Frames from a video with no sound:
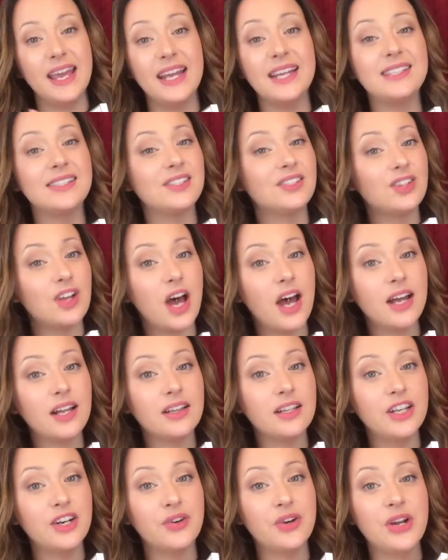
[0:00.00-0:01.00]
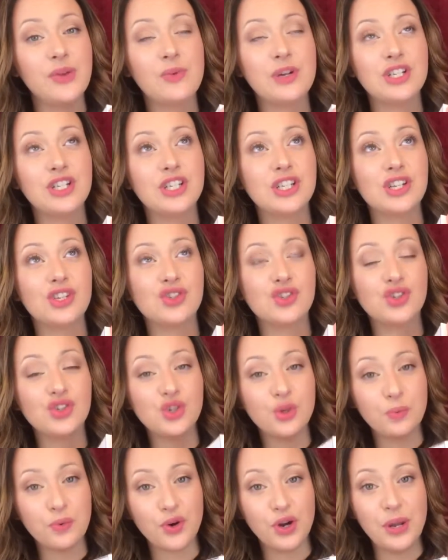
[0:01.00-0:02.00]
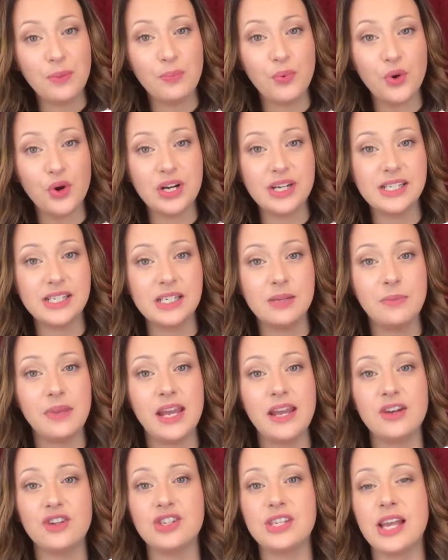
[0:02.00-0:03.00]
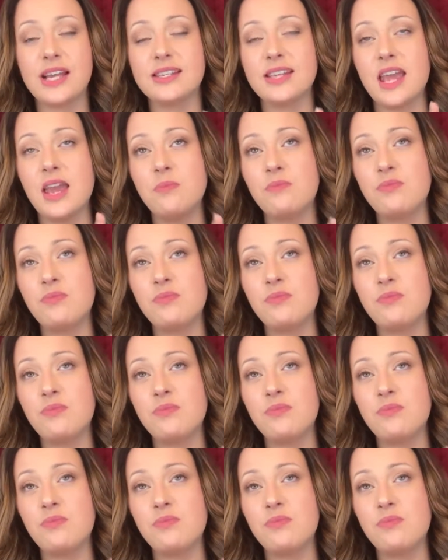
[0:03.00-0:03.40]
It's not glittery, which is super important to me. It just has a